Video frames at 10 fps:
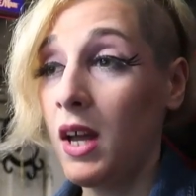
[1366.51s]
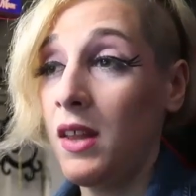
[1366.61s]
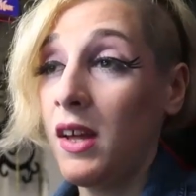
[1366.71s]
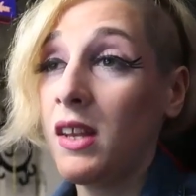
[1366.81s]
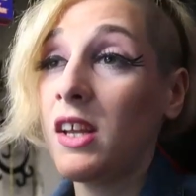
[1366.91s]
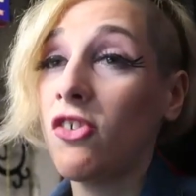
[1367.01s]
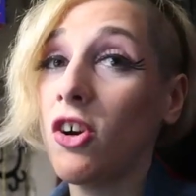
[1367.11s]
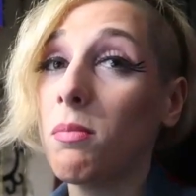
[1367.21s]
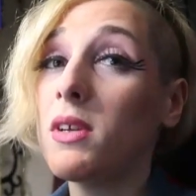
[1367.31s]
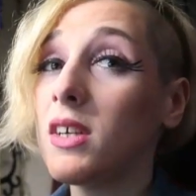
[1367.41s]
And then they
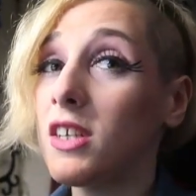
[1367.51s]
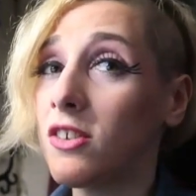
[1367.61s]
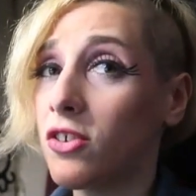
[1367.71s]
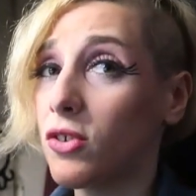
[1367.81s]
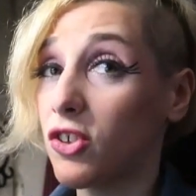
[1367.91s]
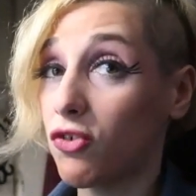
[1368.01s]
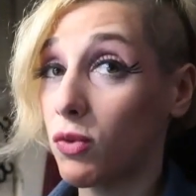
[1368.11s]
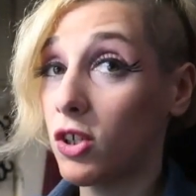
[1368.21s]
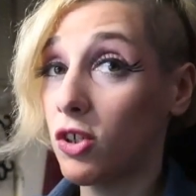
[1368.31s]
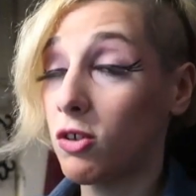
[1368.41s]
took me into this
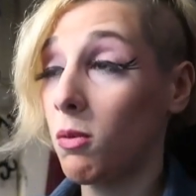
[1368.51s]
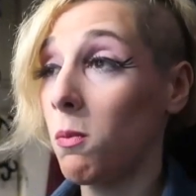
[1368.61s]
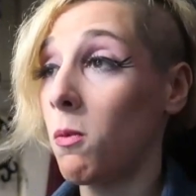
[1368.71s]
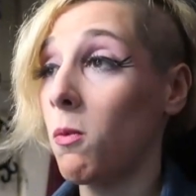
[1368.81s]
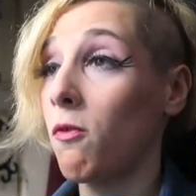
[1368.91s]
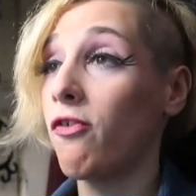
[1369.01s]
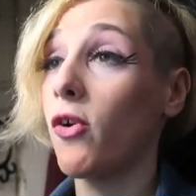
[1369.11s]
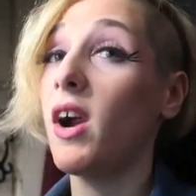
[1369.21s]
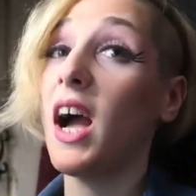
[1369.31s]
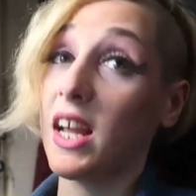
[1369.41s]
room
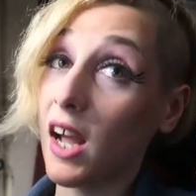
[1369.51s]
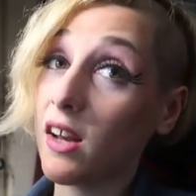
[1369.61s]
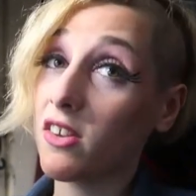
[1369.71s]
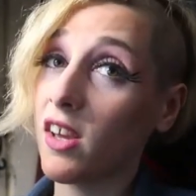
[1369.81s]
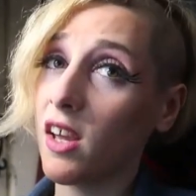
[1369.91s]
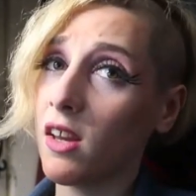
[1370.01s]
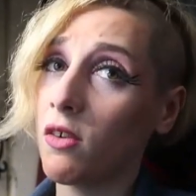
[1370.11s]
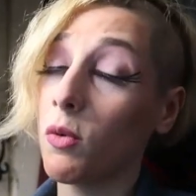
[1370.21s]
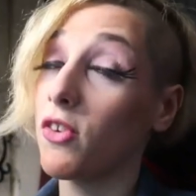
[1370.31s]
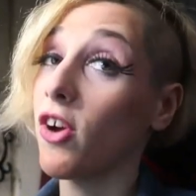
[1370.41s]
for a CAT scan,
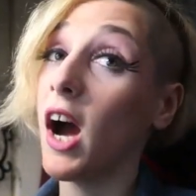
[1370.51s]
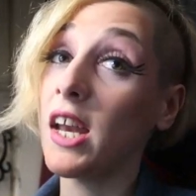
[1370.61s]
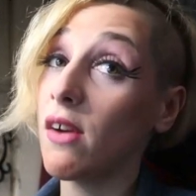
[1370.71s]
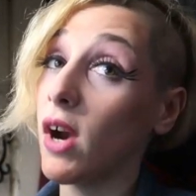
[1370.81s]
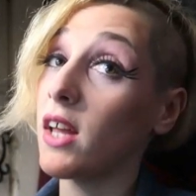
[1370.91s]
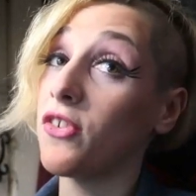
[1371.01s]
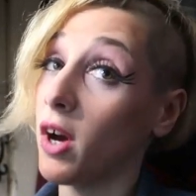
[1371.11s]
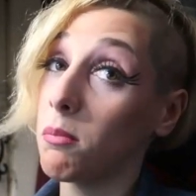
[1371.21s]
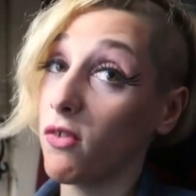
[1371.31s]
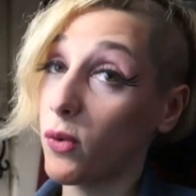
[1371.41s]
which I never had
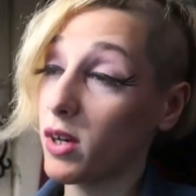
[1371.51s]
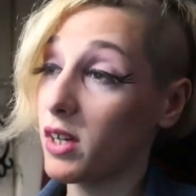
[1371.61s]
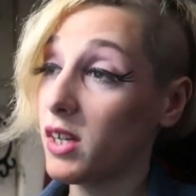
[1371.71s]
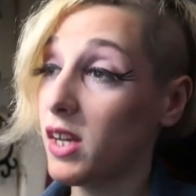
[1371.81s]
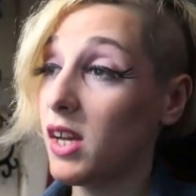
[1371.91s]
done before.